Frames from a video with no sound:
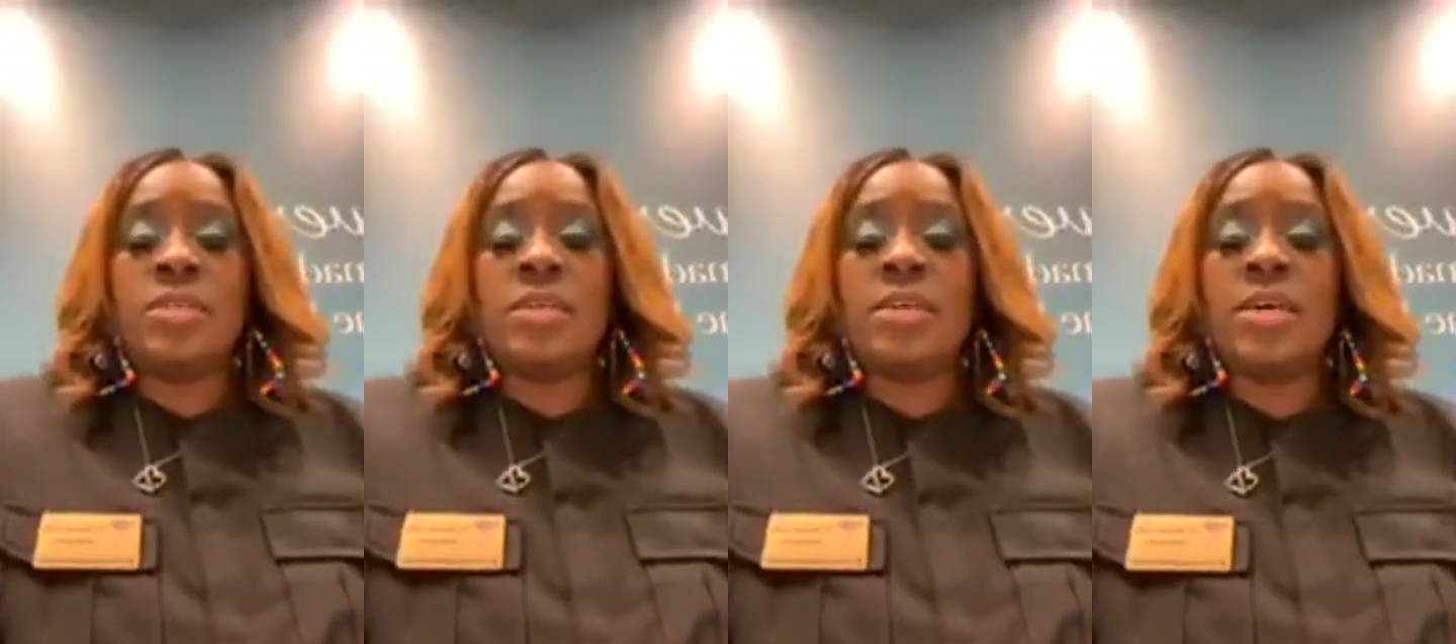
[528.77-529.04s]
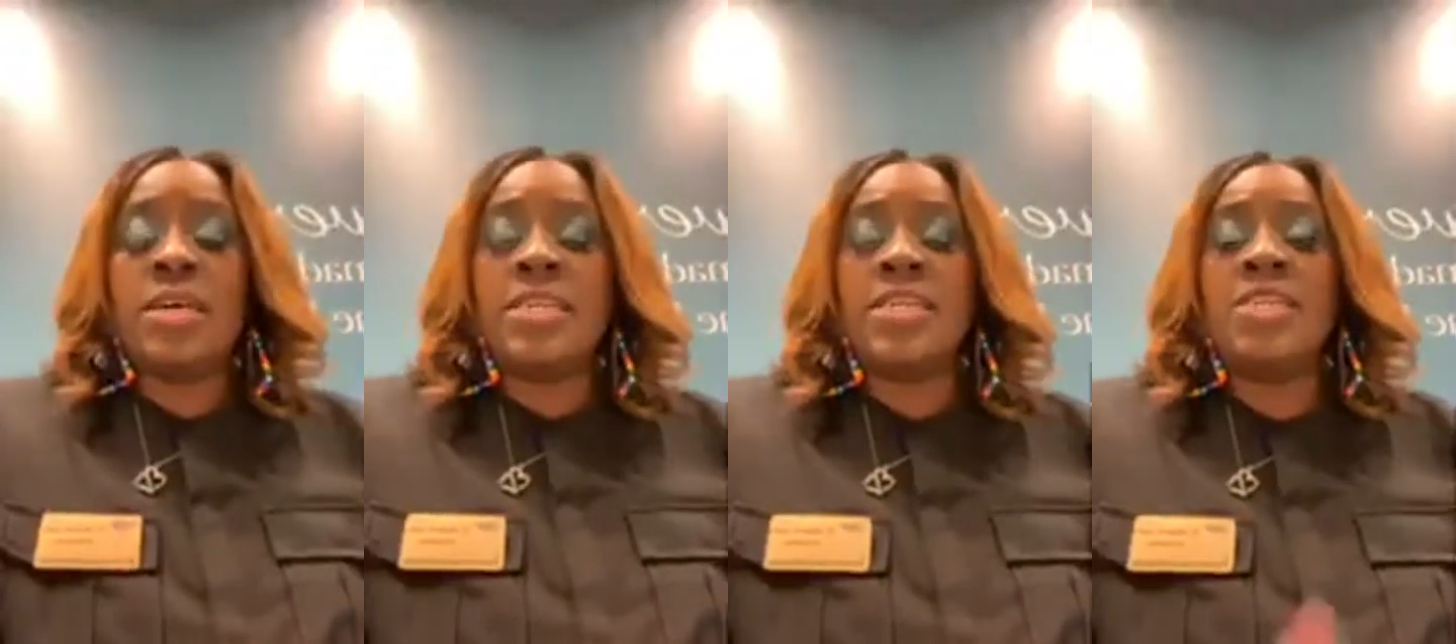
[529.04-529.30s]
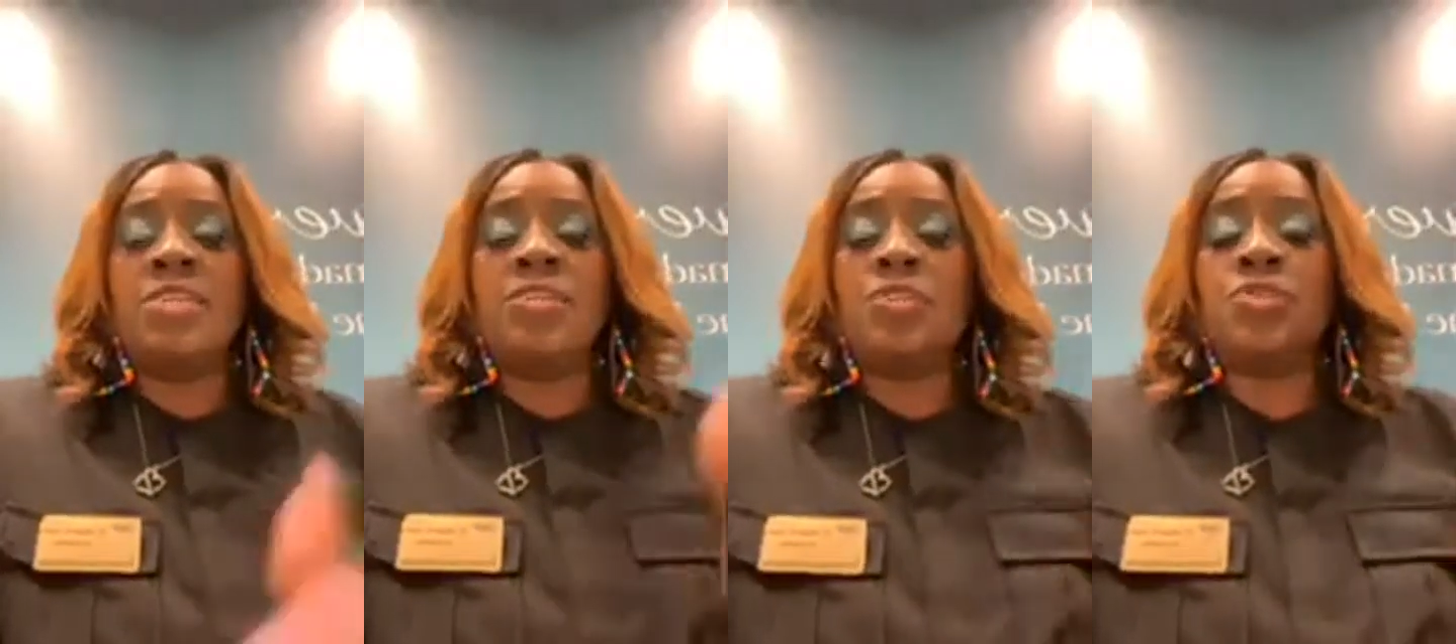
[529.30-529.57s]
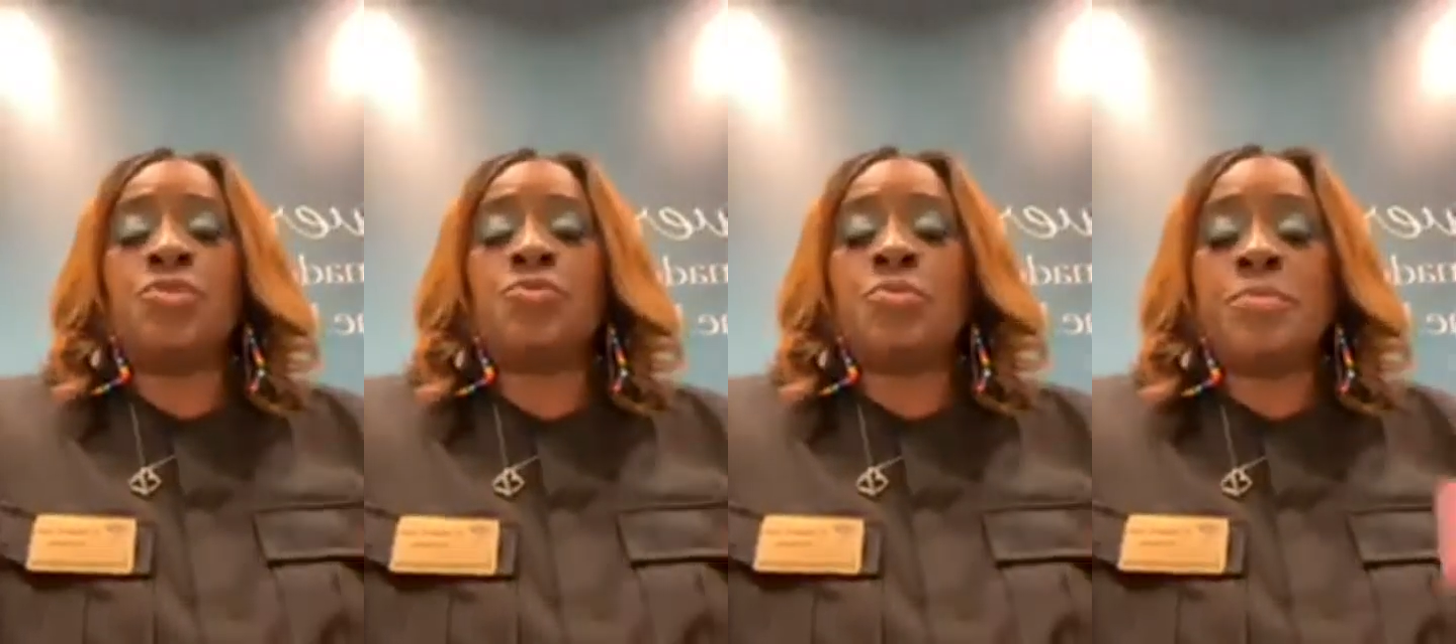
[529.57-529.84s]
Anita, do
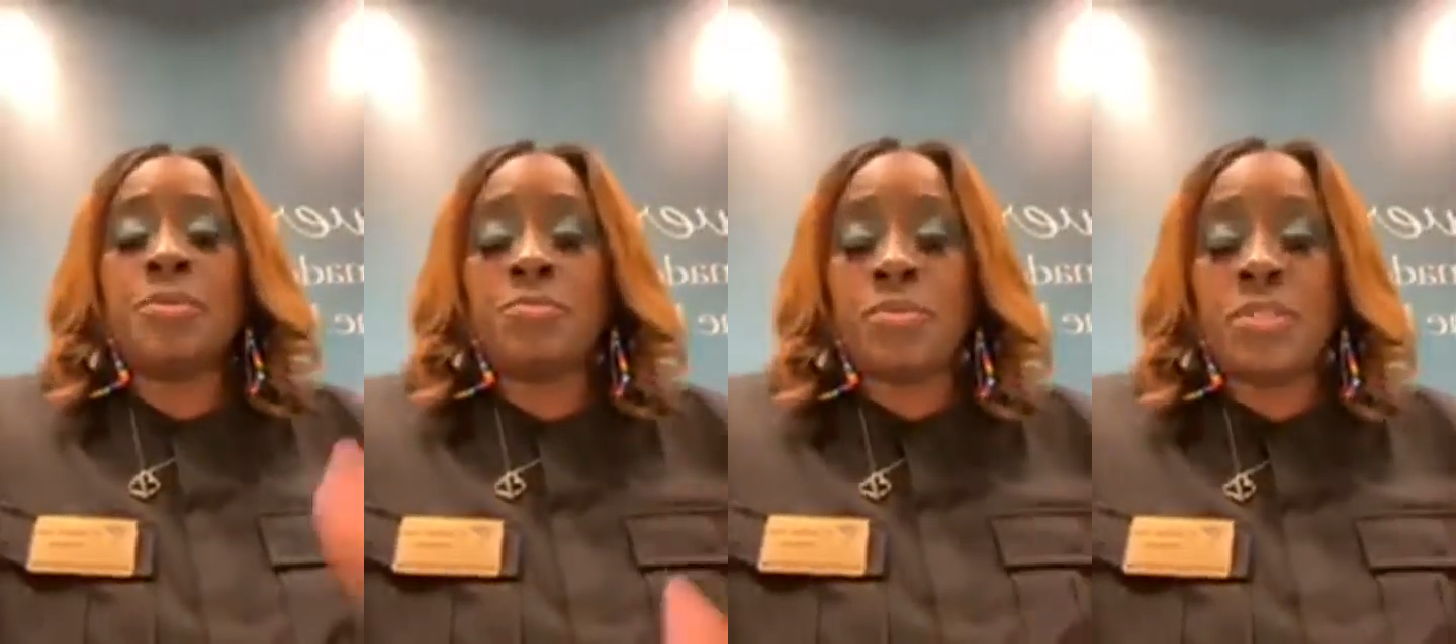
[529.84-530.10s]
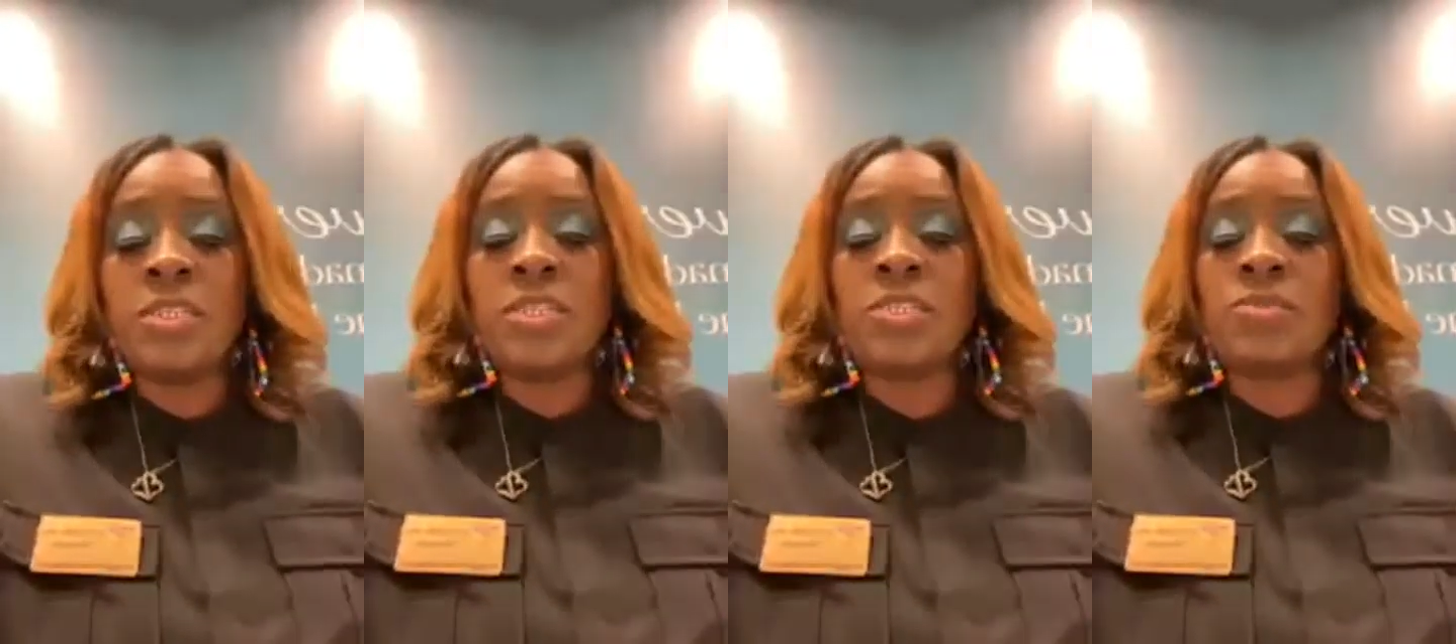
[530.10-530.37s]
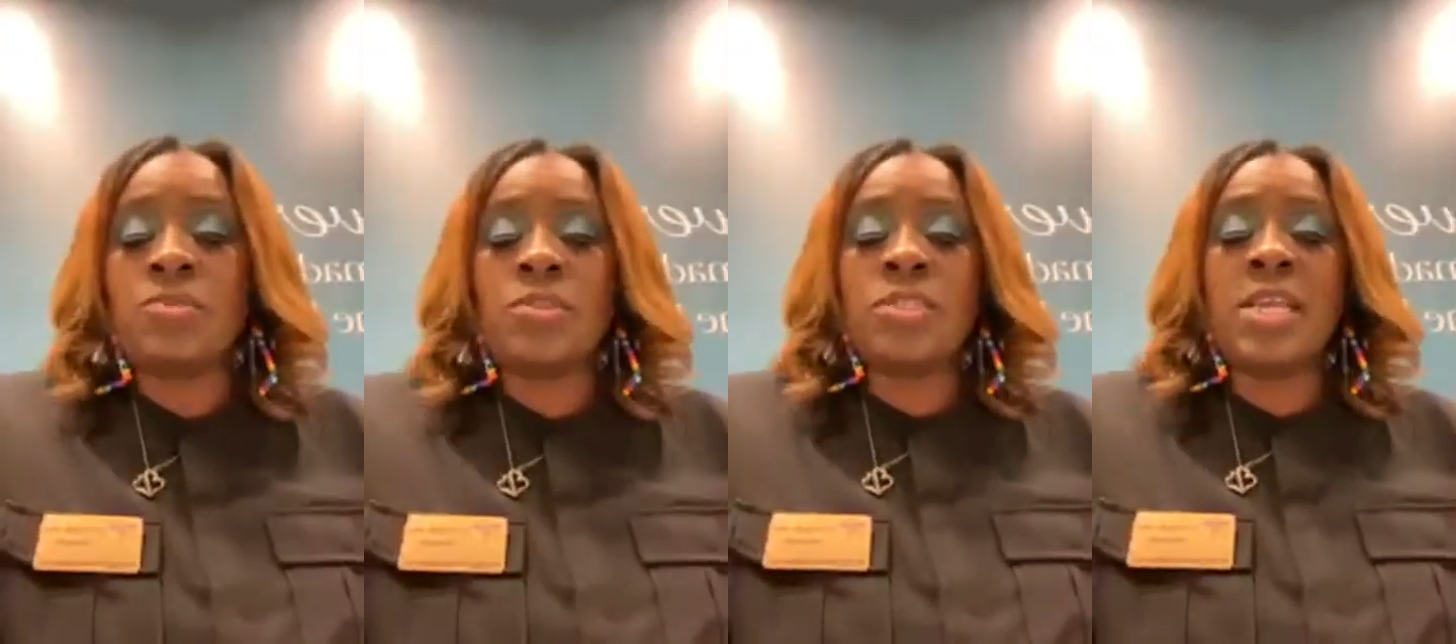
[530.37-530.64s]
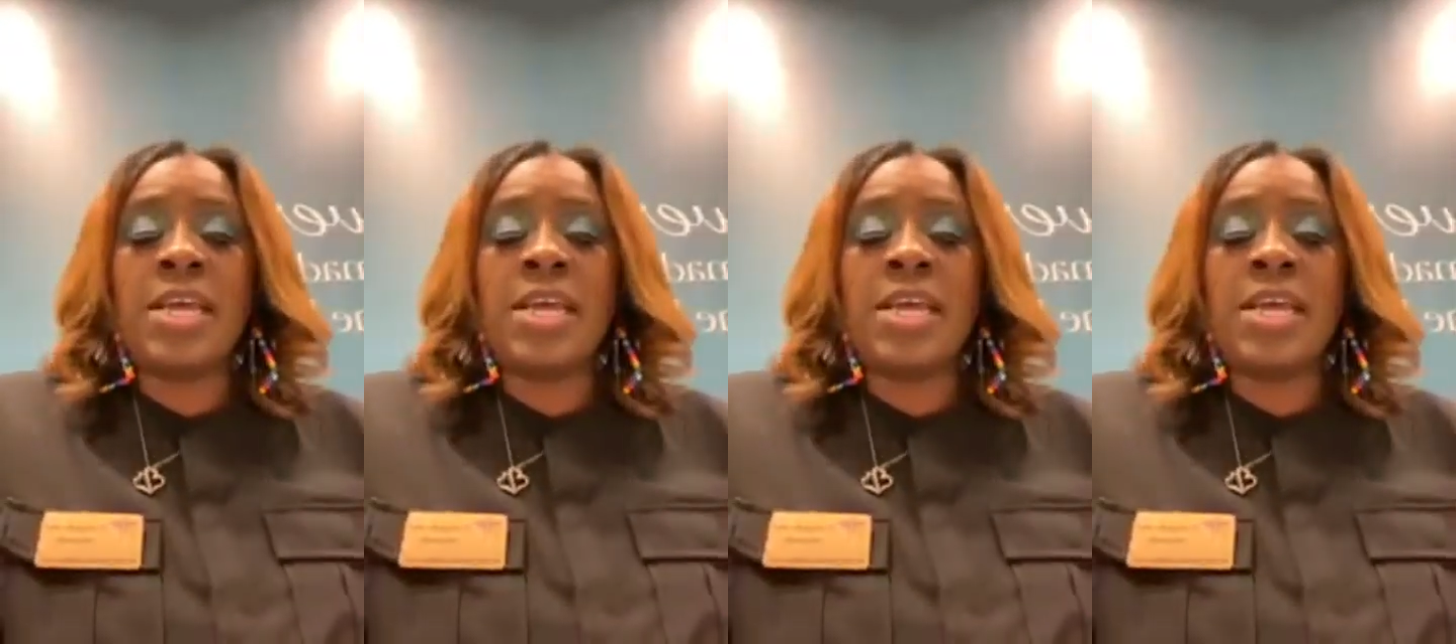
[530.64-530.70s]
you remember any stories